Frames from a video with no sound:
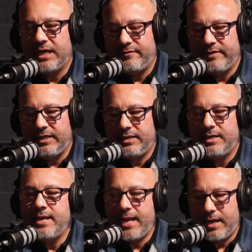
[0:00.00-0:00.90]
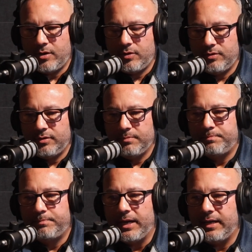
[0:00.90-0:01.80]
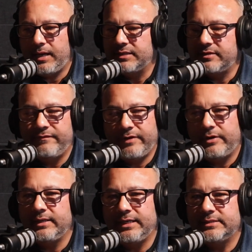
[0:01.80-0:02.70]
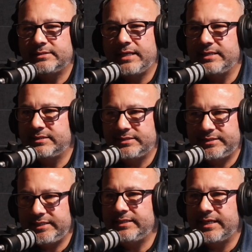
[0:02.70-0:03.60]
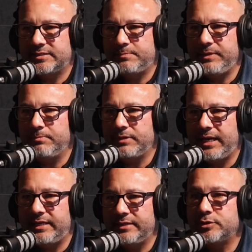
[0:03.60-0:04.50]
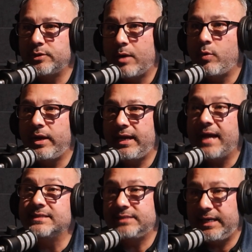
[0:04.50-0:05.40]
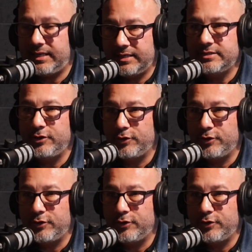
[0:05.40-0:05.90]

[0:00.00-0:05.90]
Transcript: of it now, but at the very least that it's a seed that's being planted, so that way as they continue to